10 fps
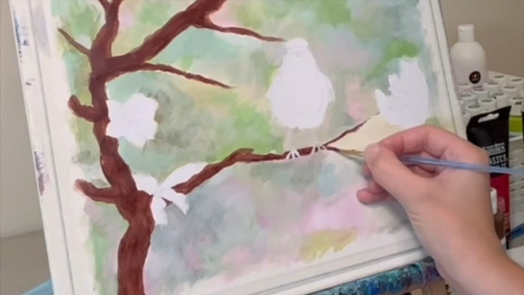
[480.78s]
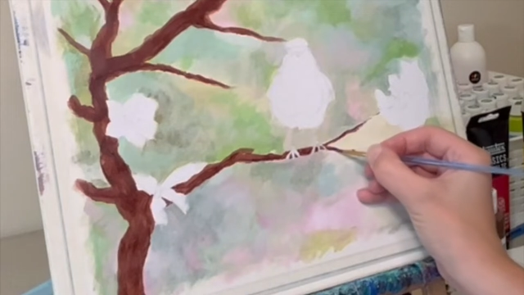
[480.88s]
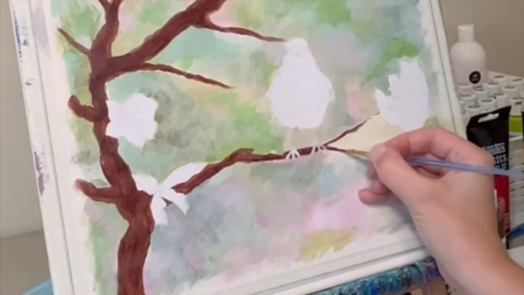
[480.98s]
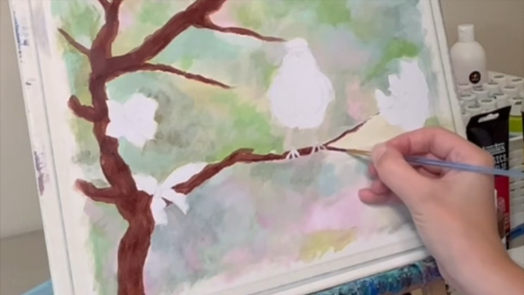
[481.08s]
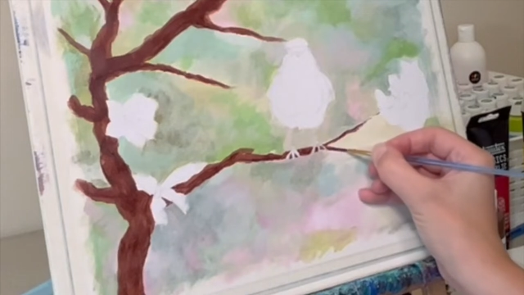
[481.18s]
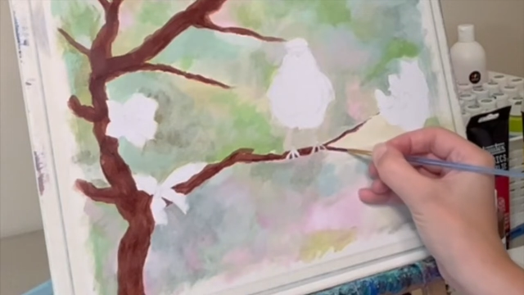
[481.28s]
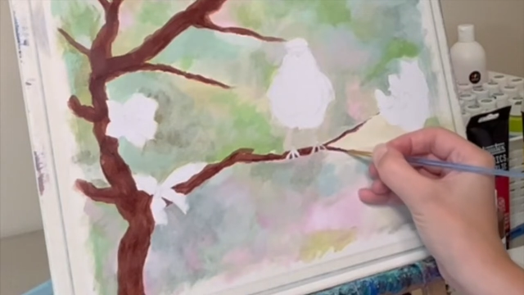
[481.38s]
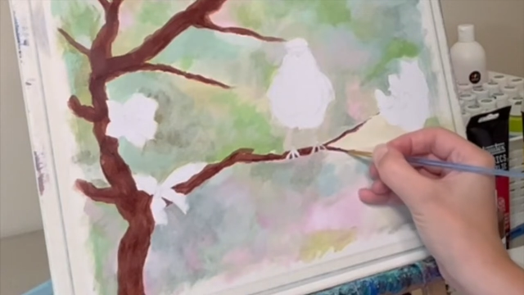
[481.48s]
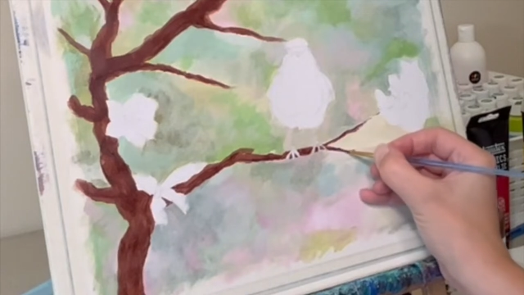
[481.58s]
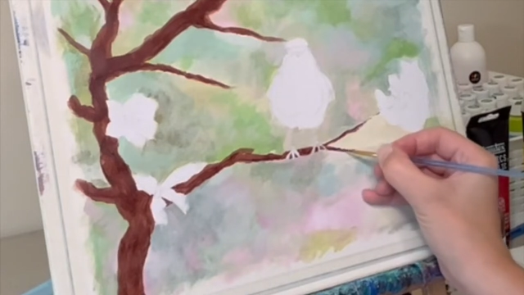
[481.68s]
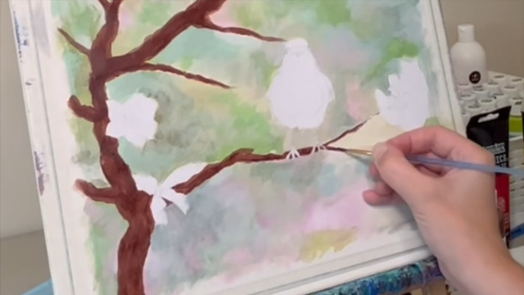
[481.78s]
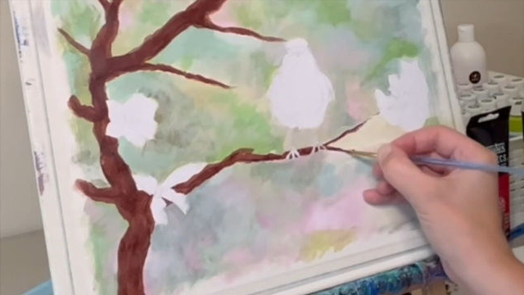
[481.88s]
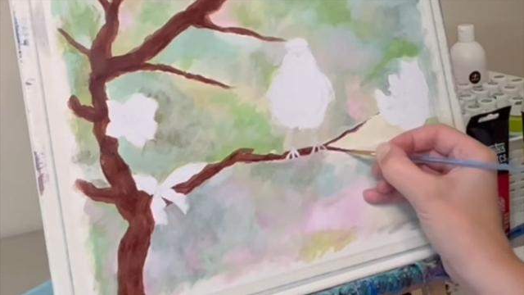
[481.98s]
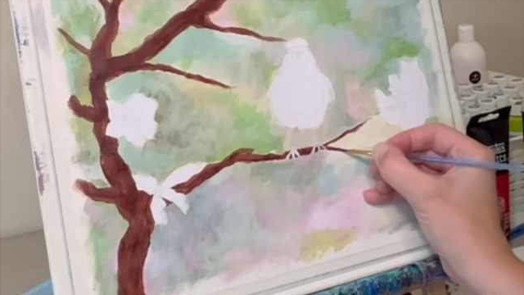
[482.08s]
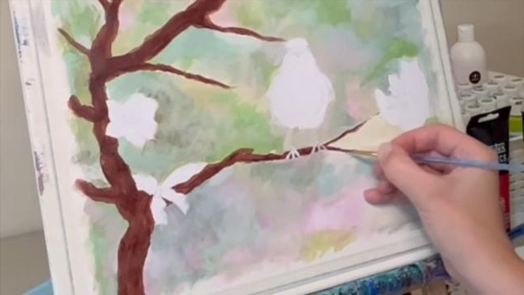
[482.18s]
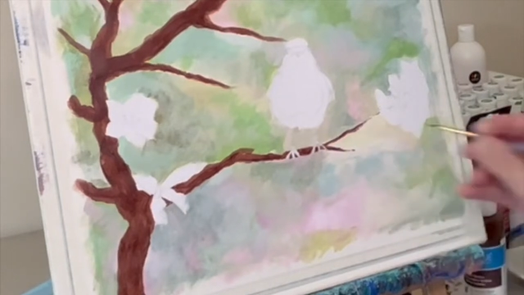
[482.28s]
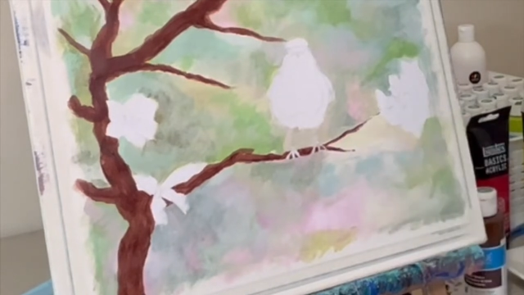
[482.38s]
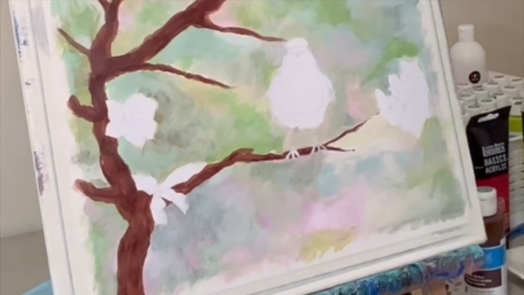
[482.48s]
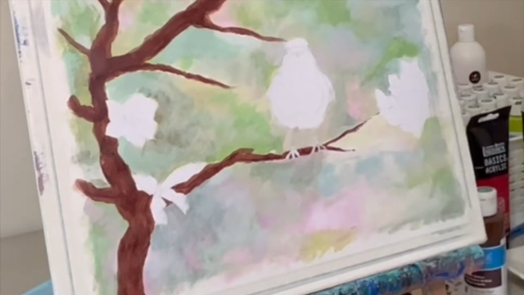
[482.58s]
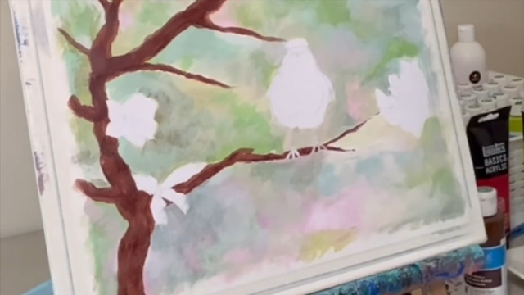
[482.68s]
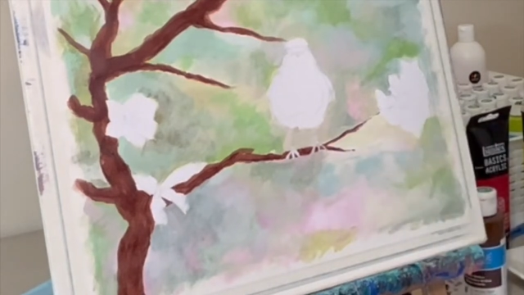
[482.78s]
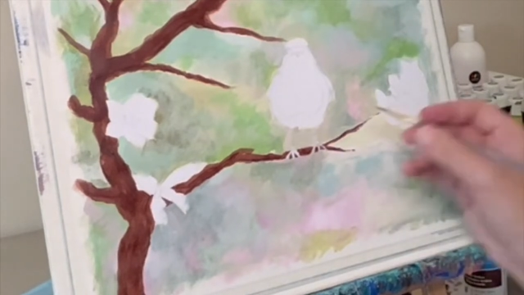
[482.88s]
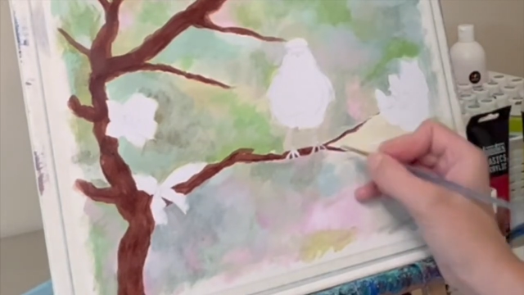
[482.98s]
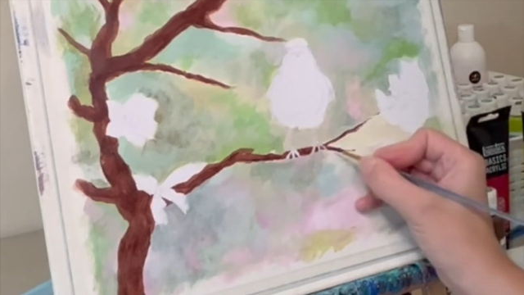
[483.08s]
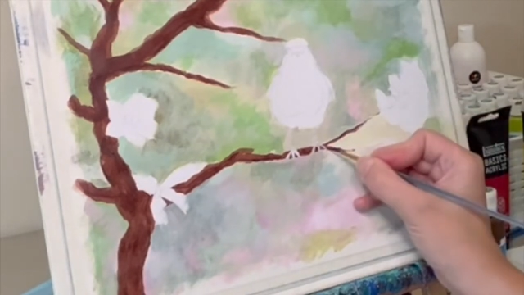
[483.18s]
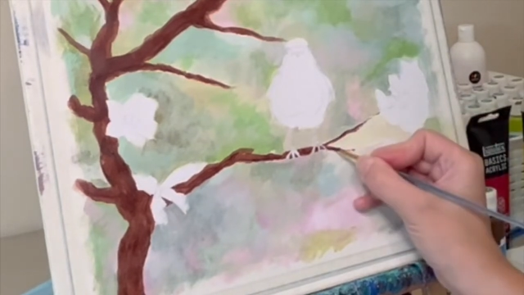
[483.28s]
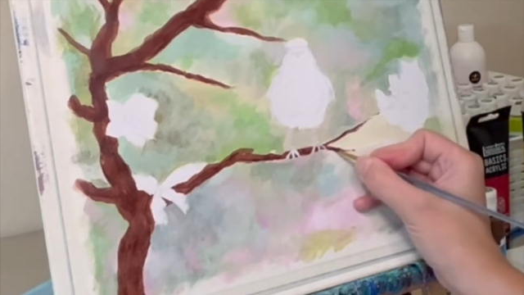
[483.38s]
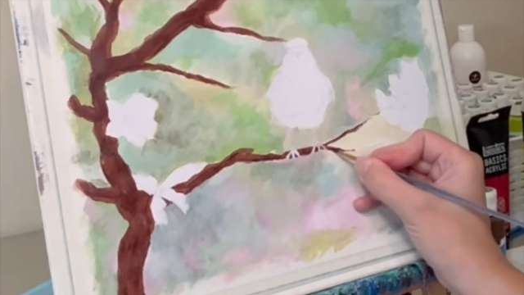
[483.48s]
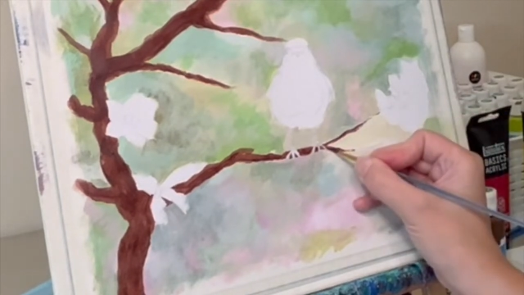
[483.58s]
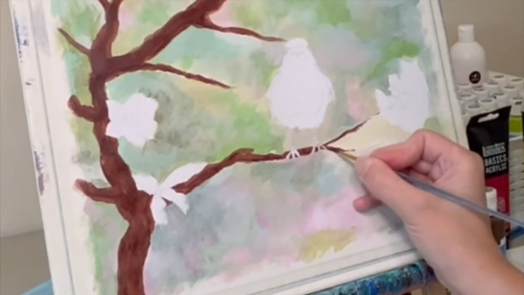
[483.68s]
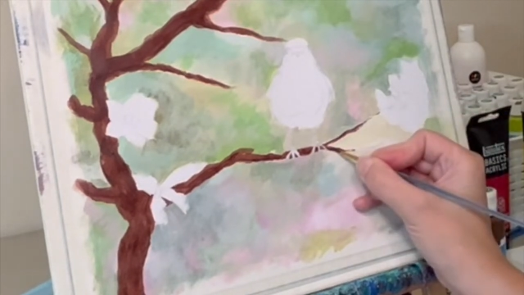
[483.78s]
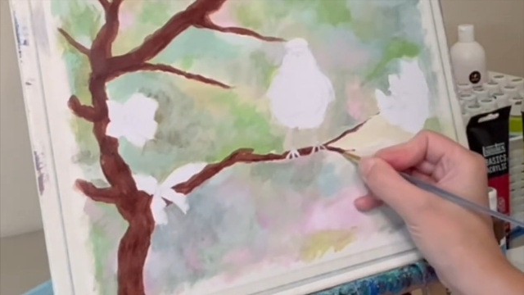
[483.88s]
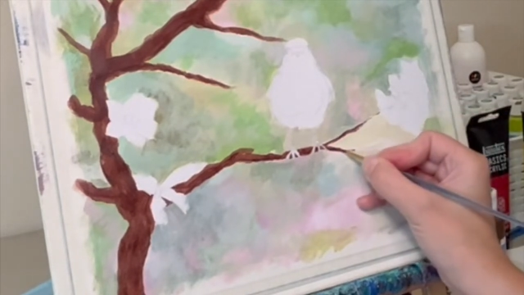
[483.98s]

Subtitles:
No face is visible, so there are no lips to read.